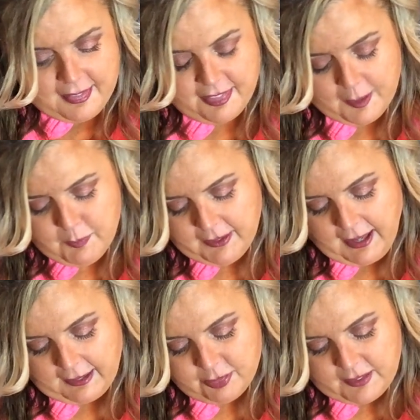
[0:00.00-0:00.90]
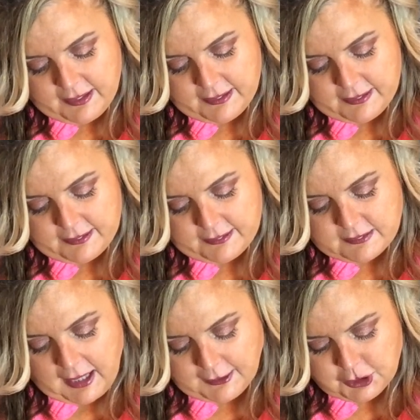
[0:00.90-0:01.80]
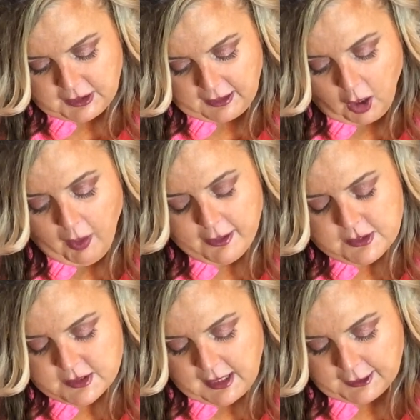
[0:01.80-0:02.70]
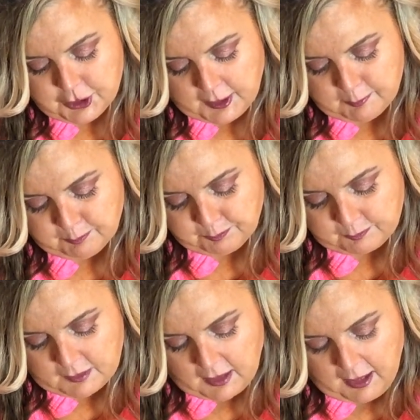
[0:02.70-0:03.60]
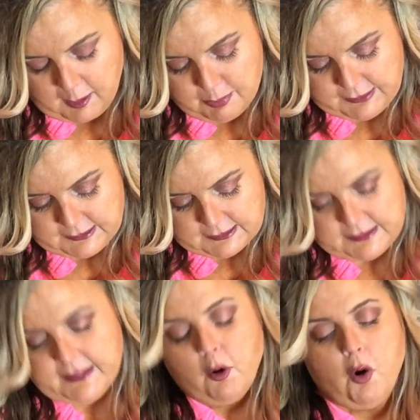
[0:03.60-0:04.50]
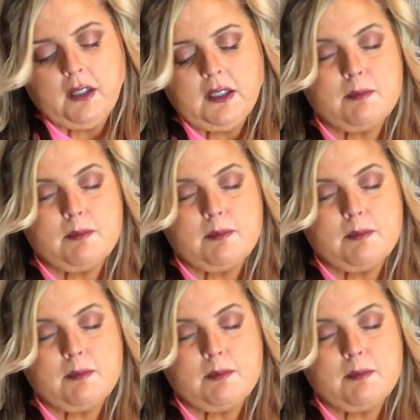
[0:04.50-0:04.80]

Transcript: Then we got the Tatcha. Oh, I use a Tatcha. Um, this is the oil